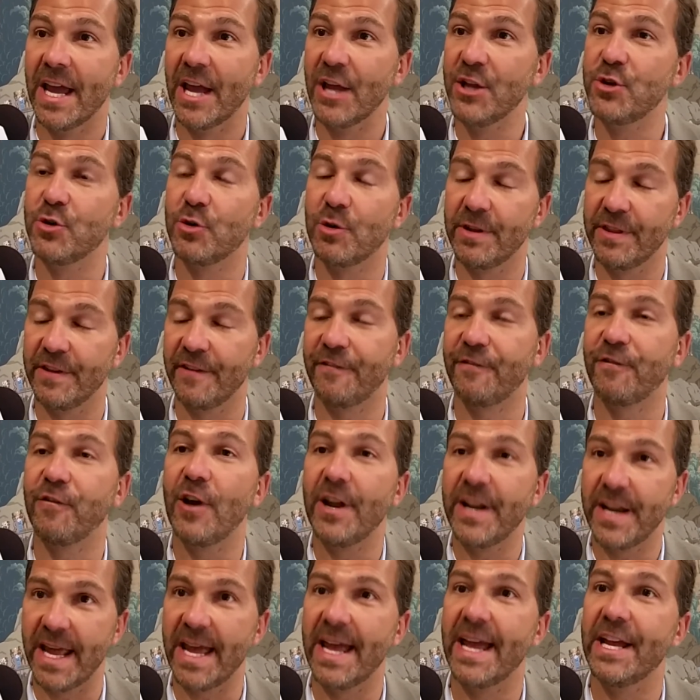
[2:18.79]
and you're on the
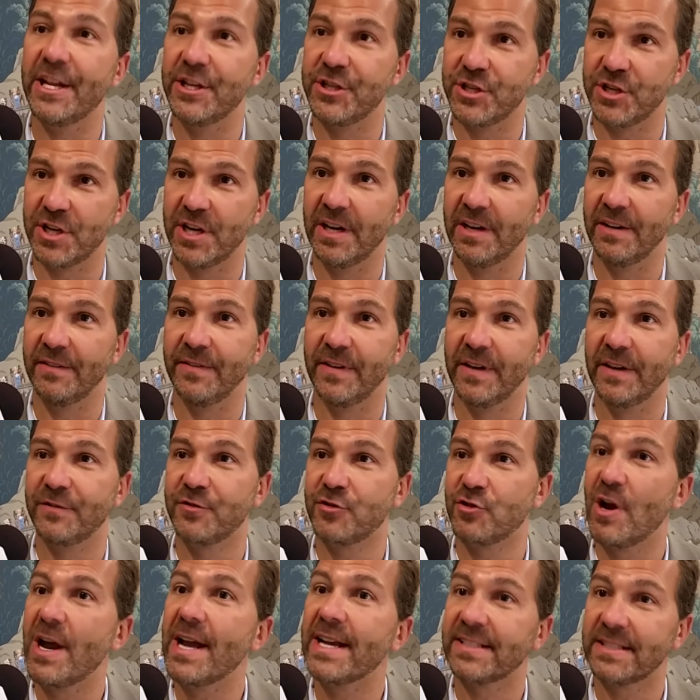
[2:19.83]
front edge of,
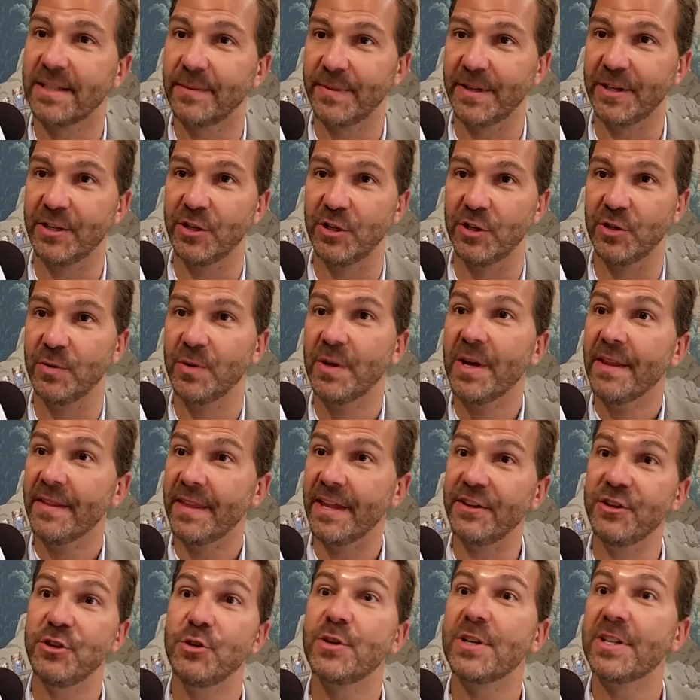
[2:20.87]
of trying something new
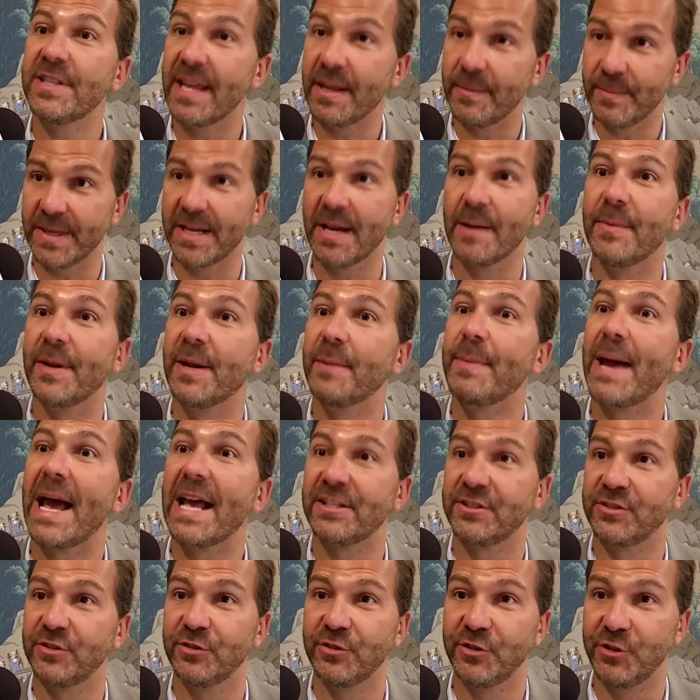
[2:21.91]
that you can then become an
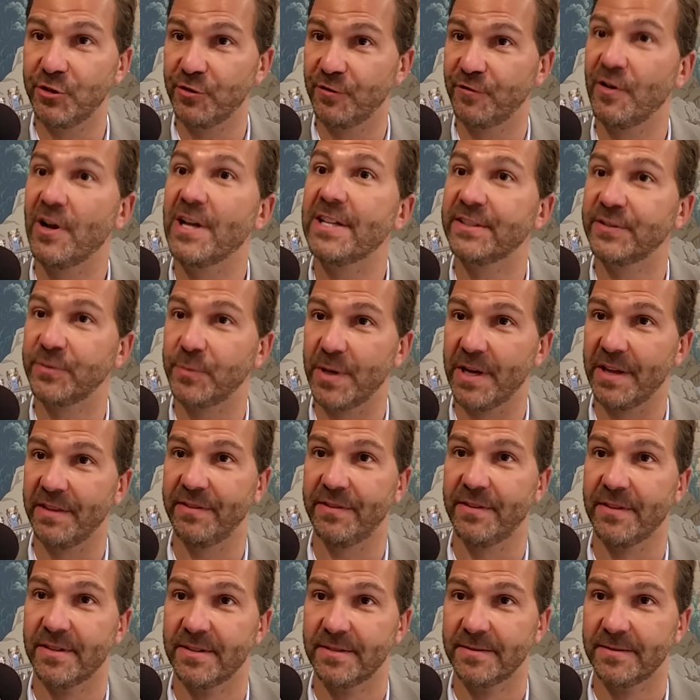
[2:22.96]
ambassador to your friends with.